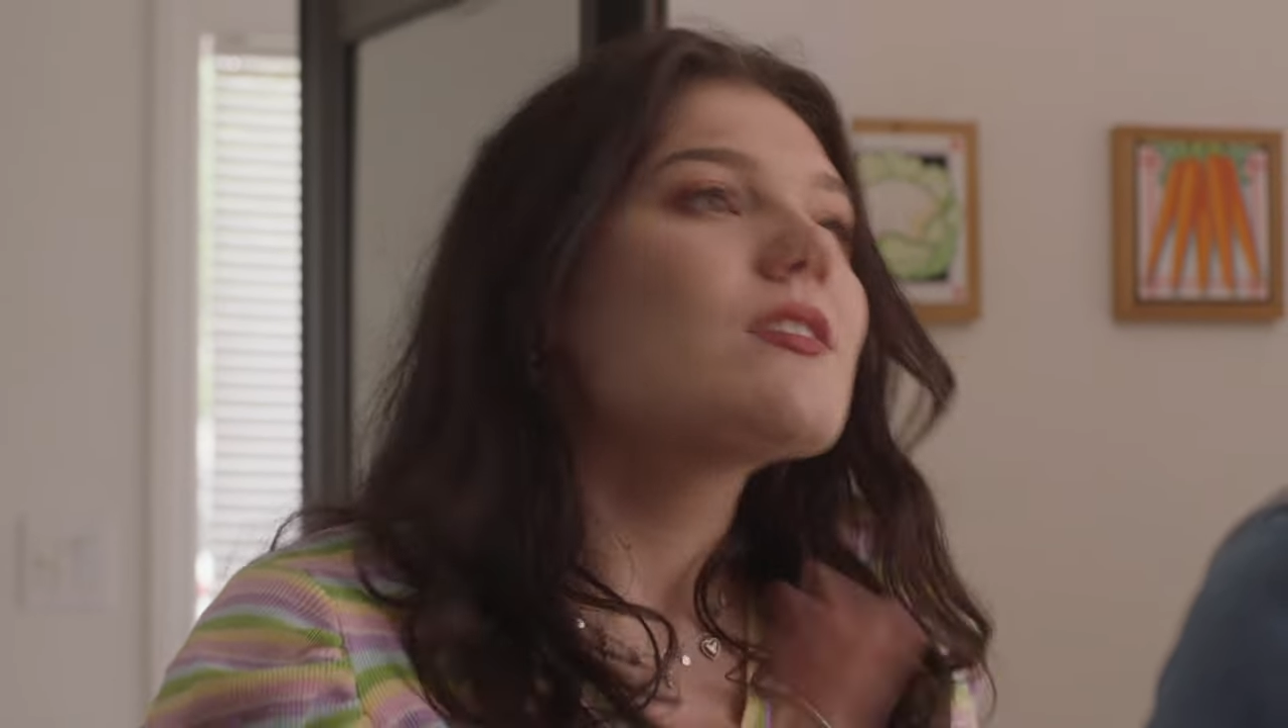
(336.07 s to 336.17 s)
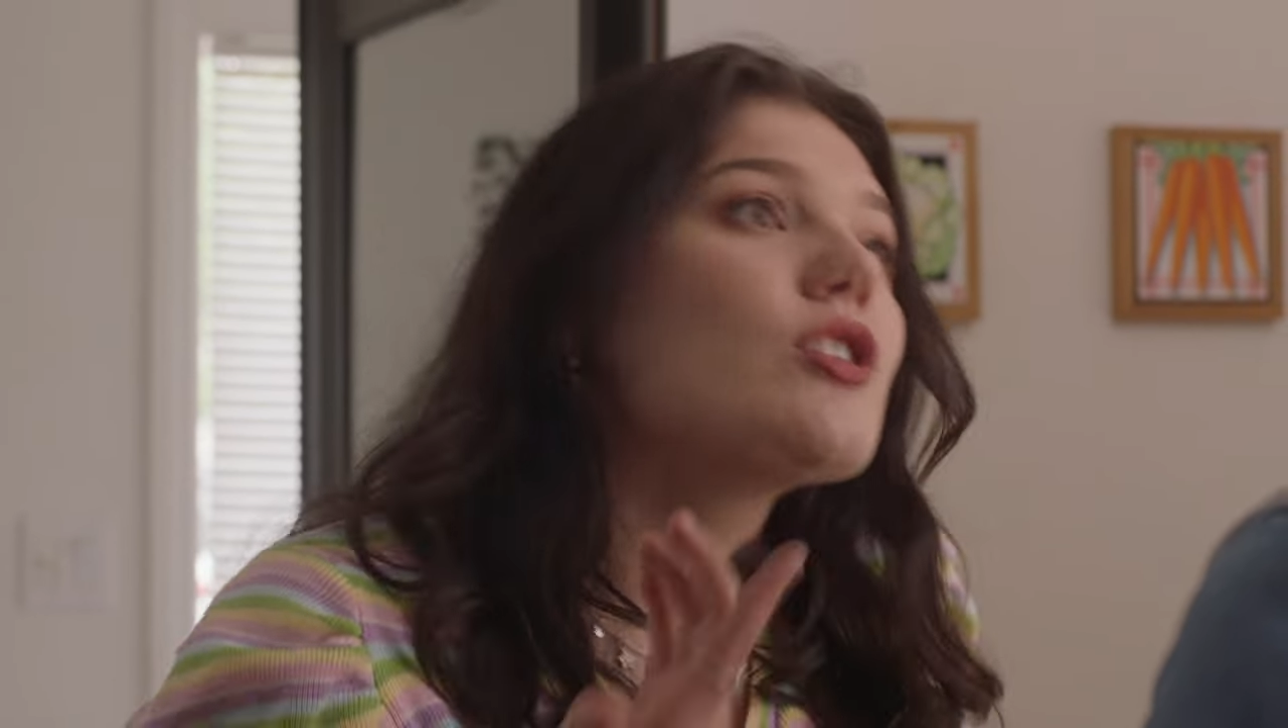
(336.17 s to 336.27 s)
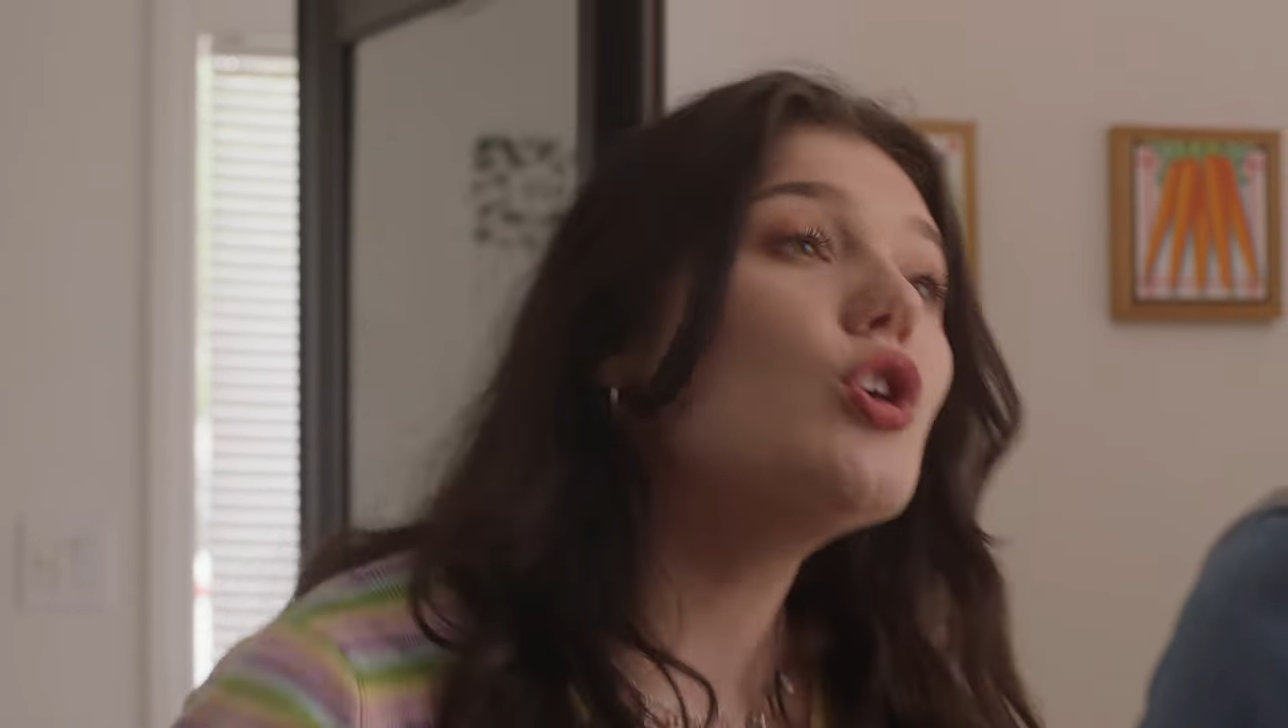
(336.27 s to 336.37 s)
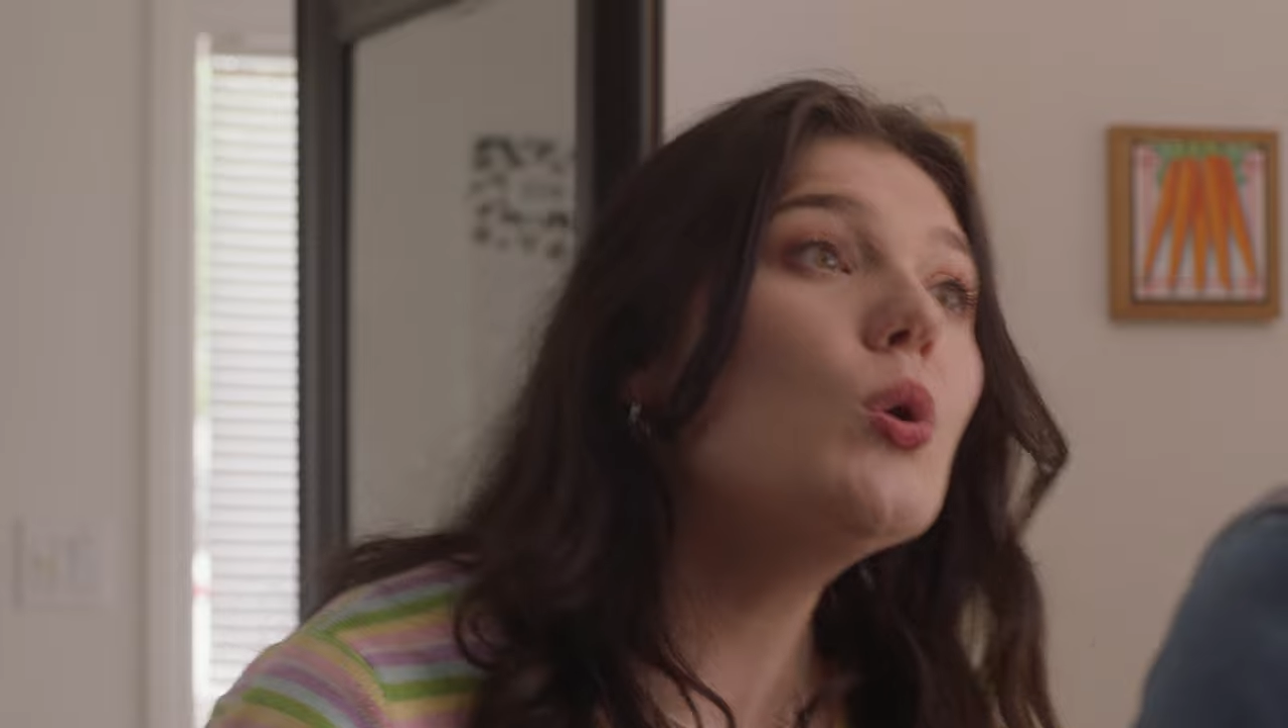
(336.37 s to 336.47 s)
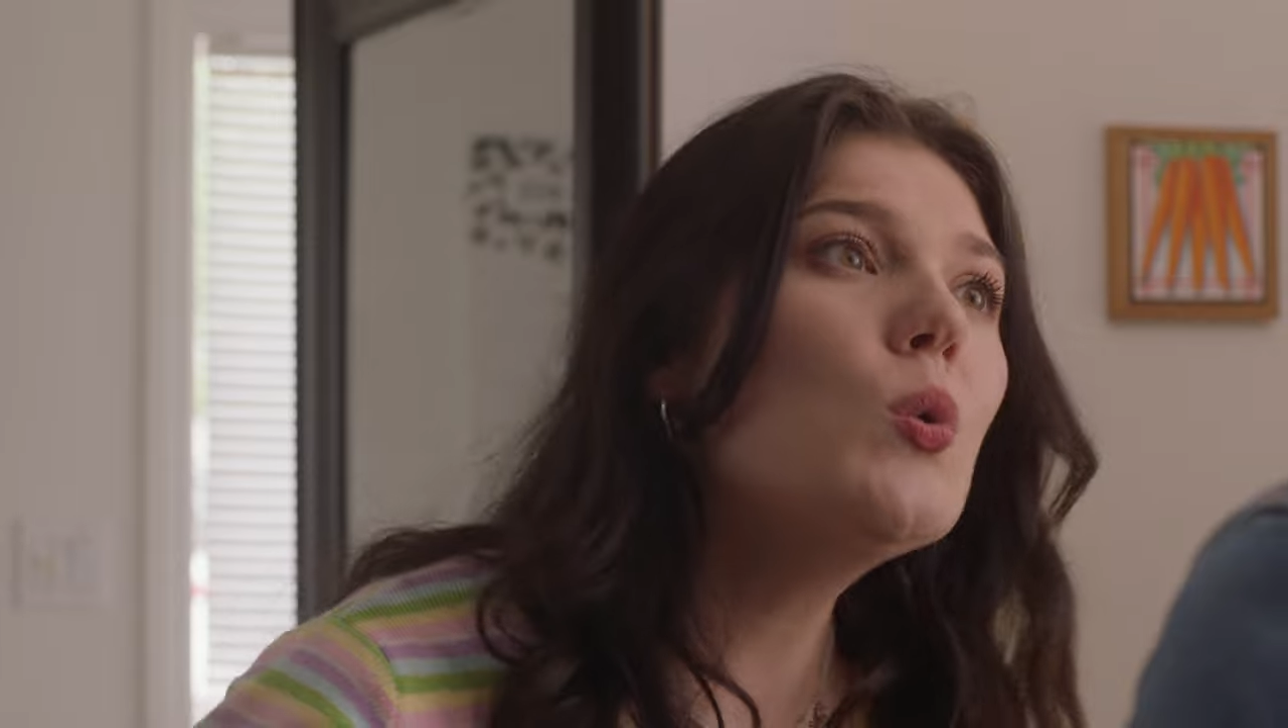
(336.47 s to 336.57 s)

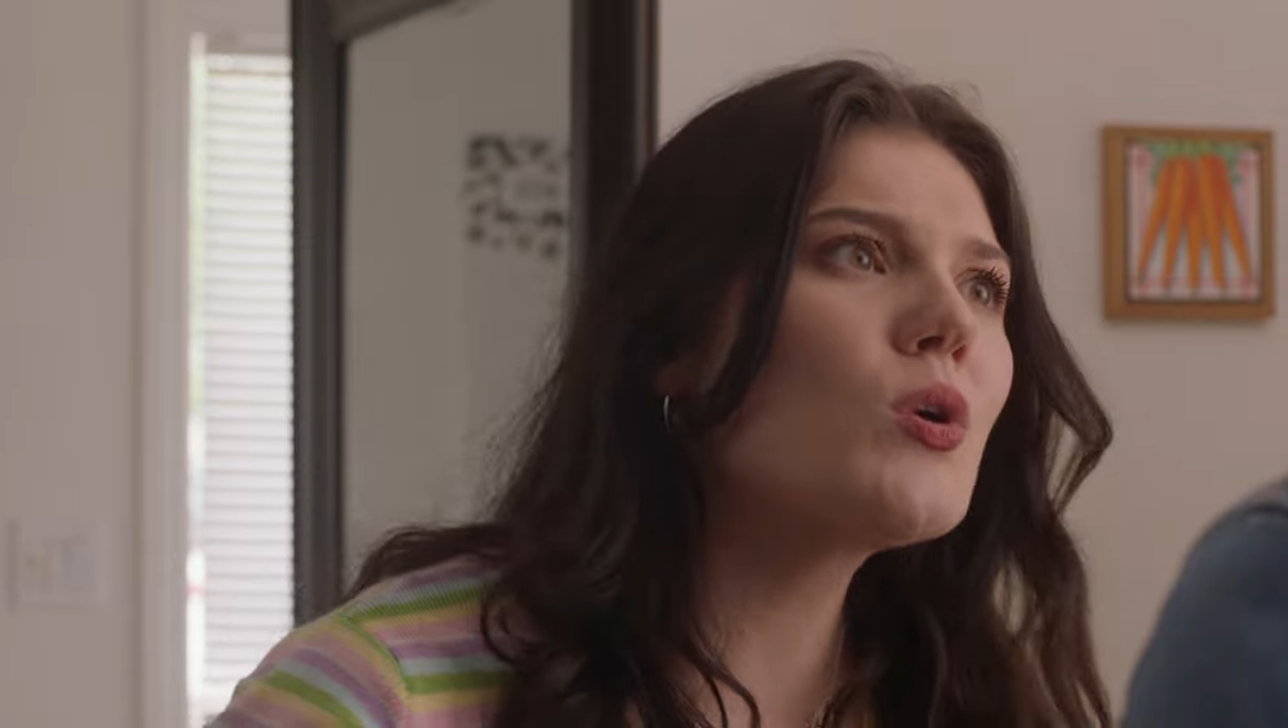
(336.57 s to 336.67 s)
you